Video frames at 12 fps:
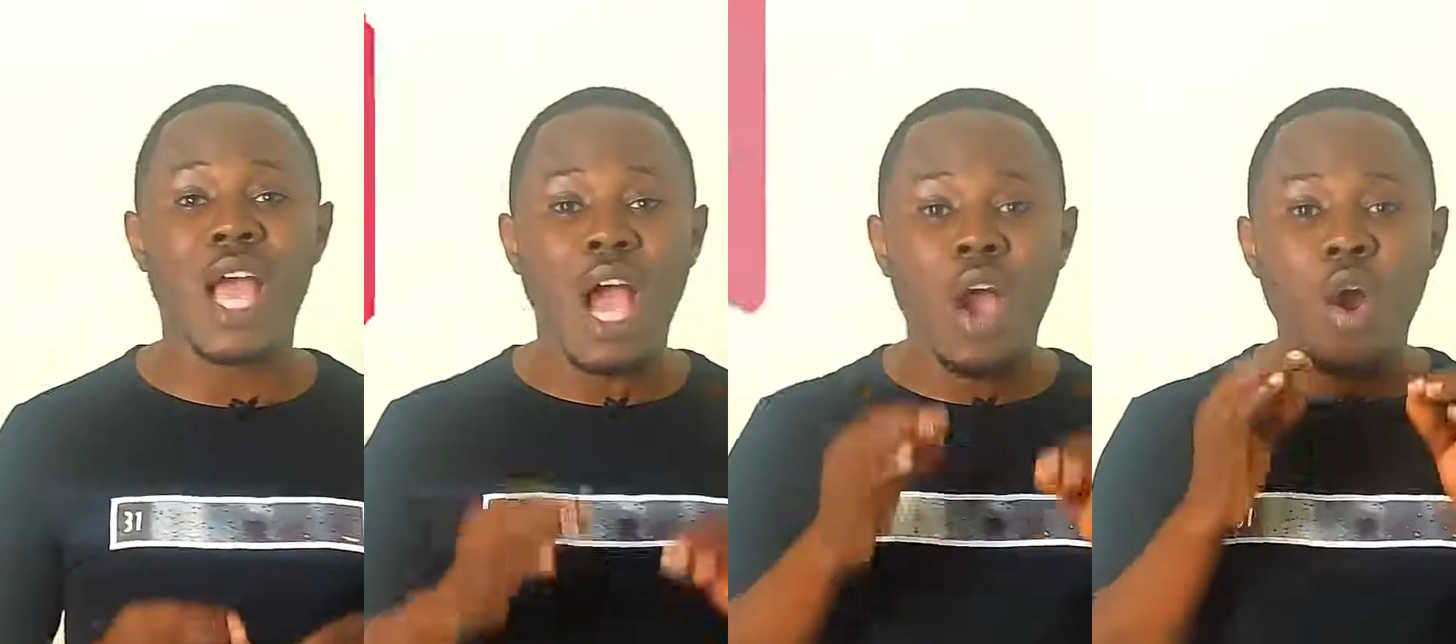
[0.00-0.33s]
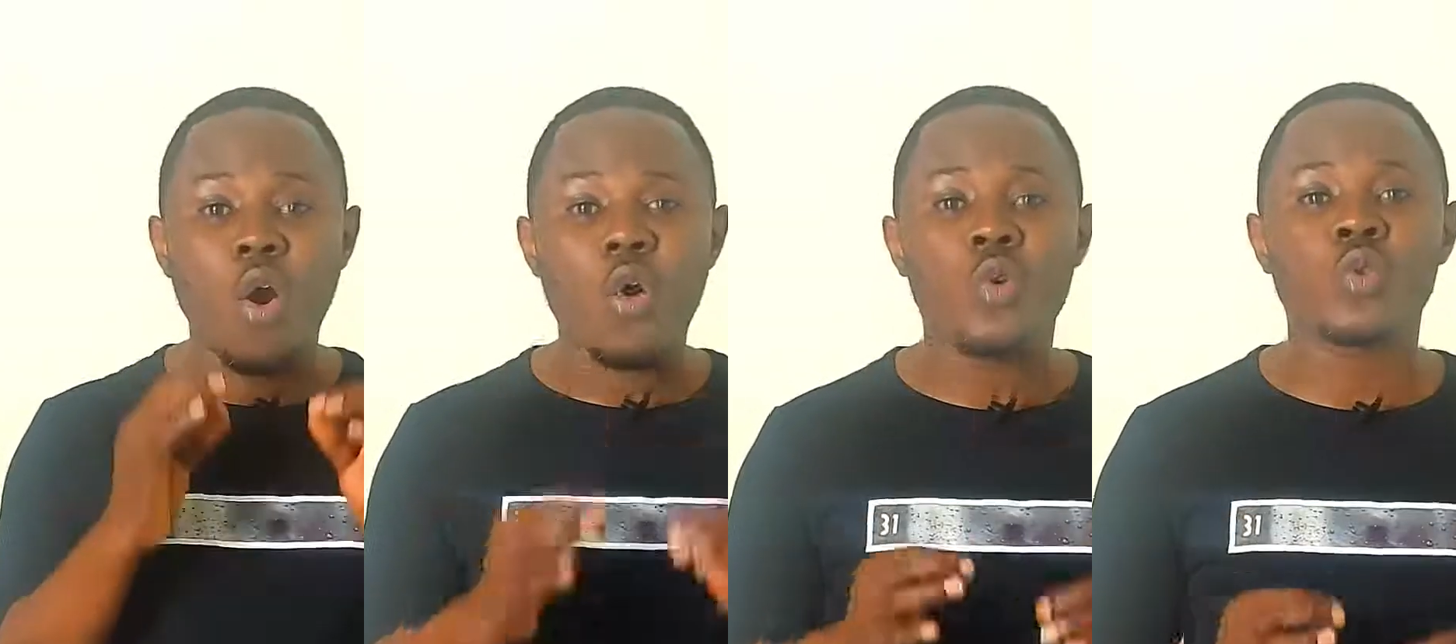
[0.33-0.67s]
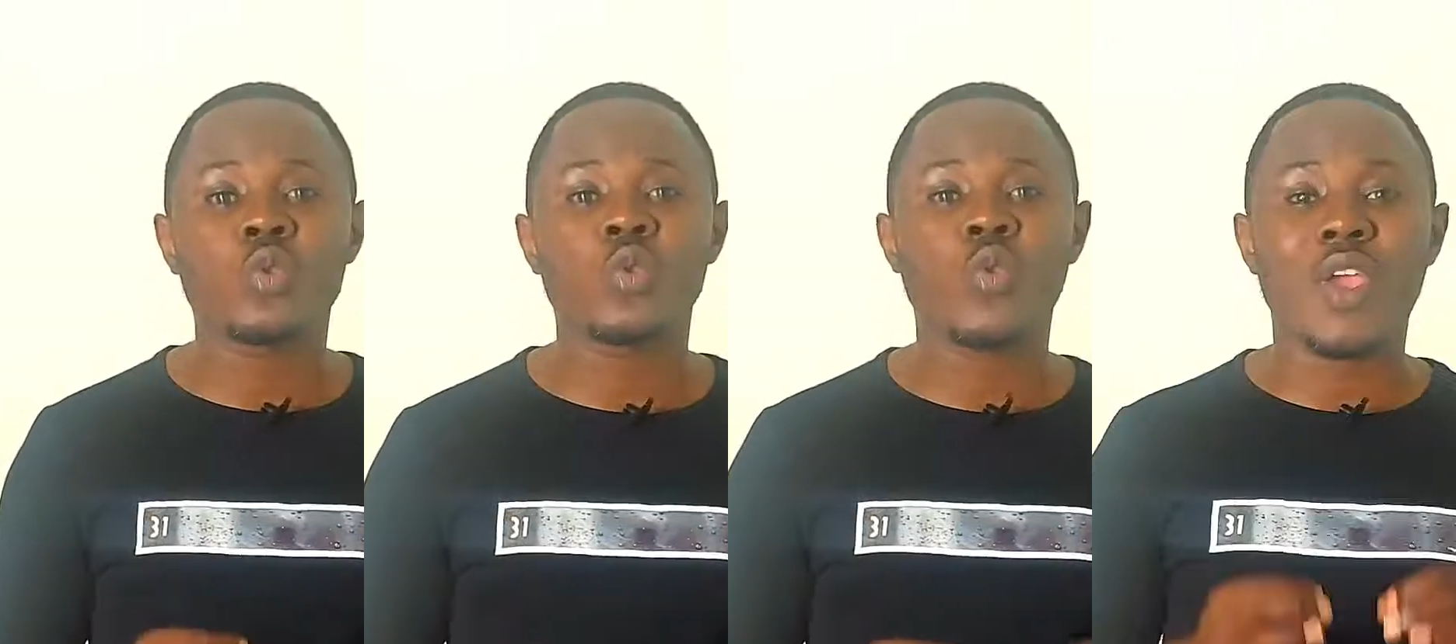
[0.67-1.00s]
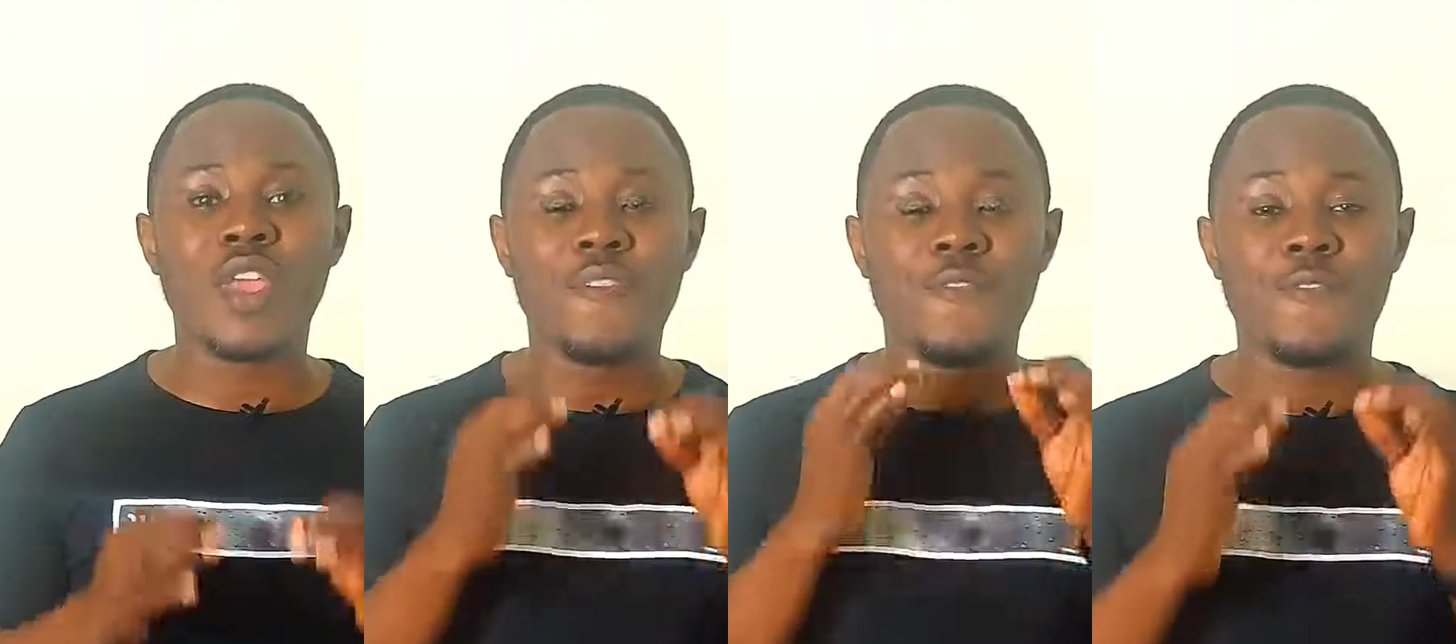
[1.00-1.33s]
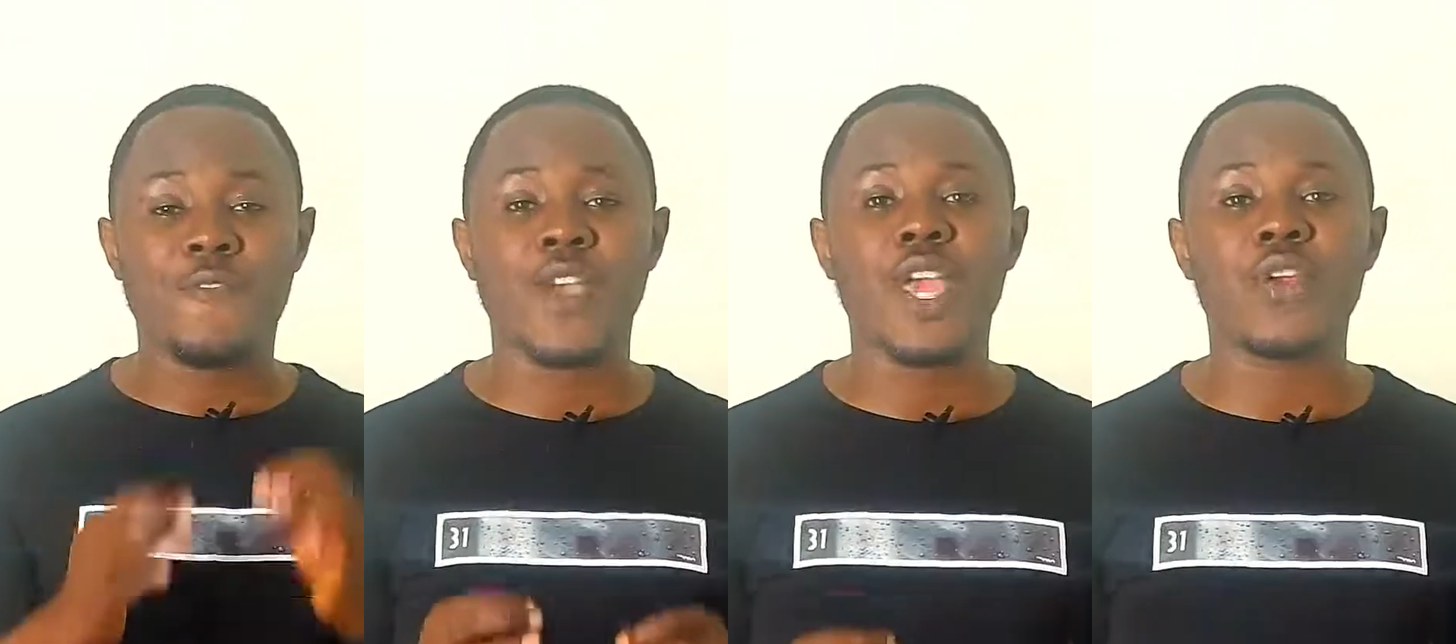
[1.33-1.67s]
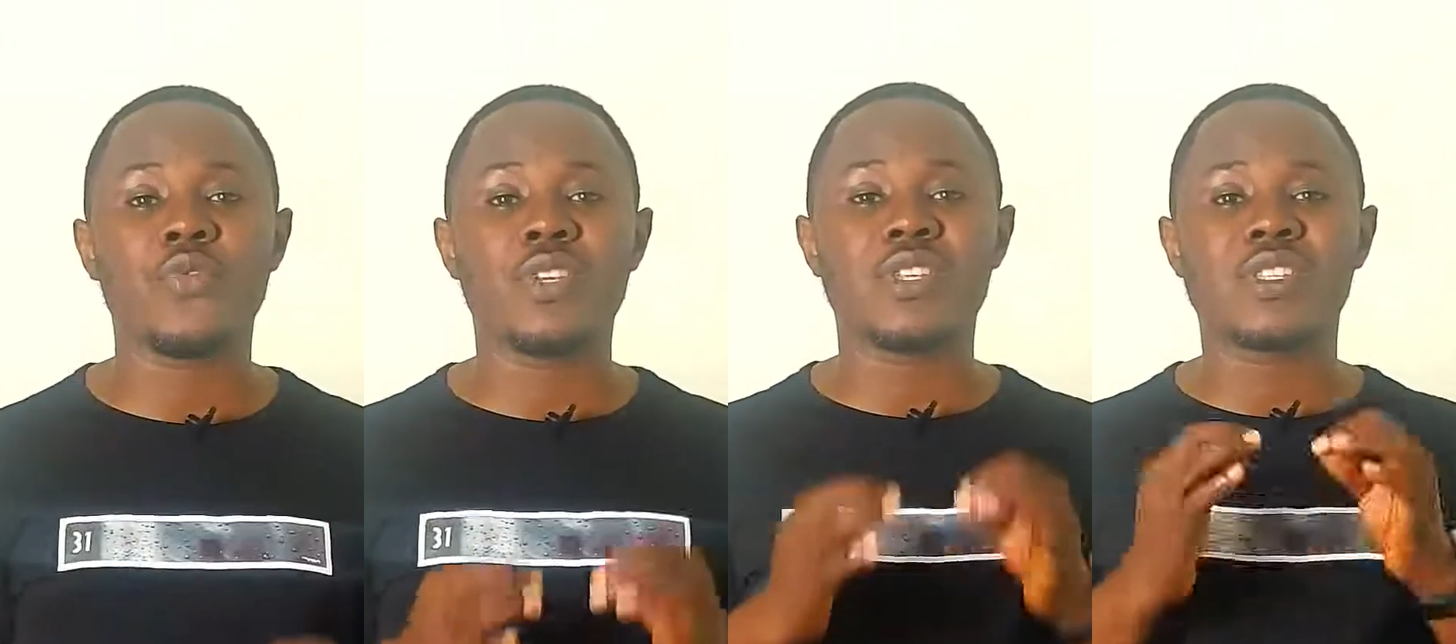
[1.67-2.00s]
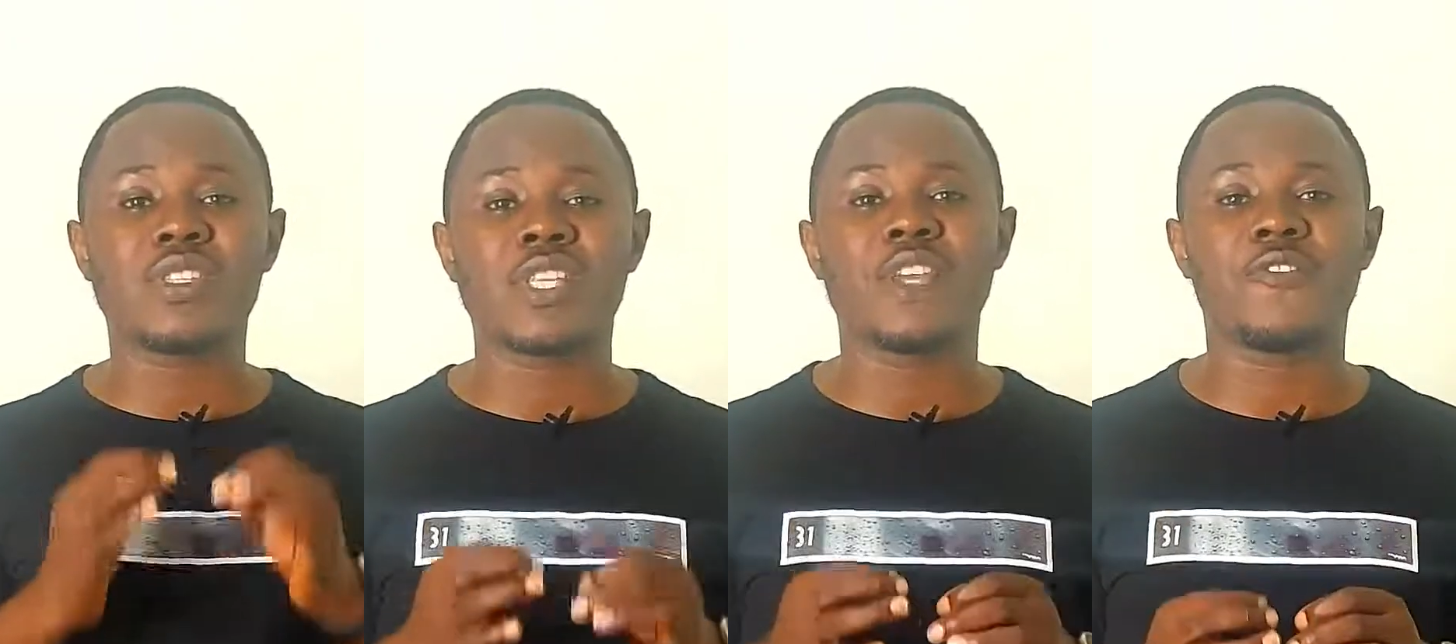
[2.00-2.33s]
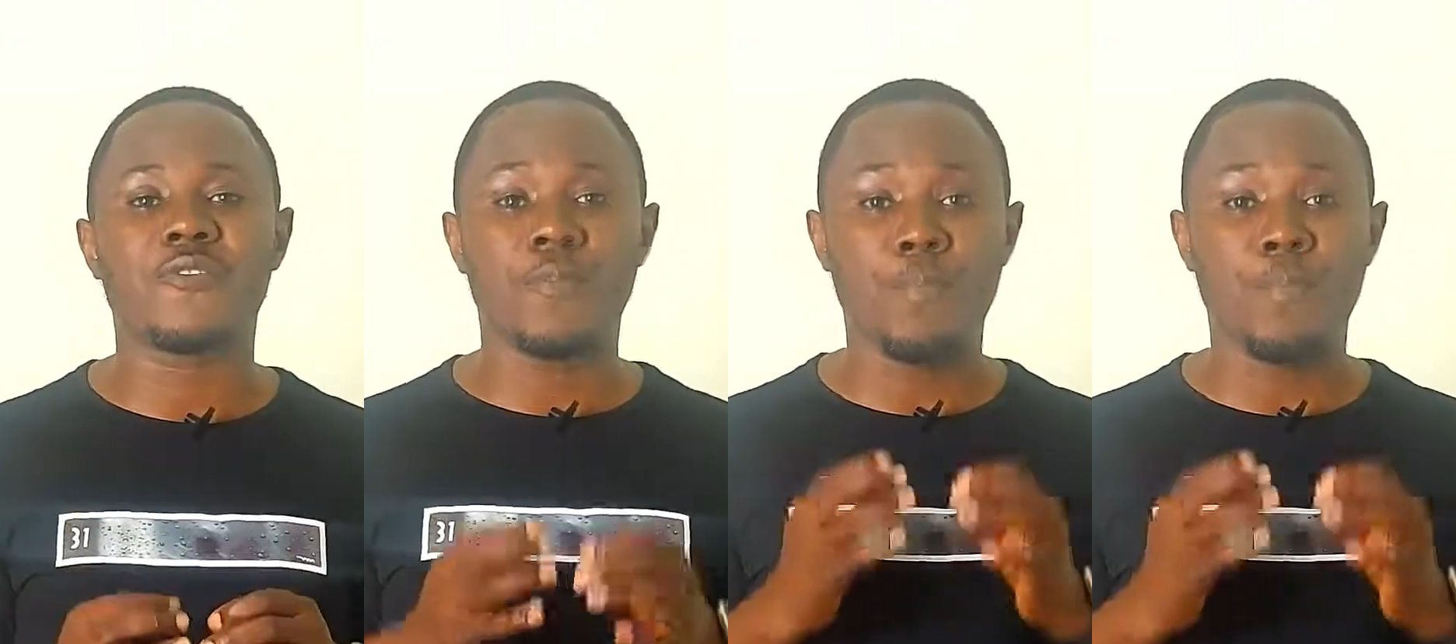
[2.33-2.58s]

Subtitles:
are also a very safe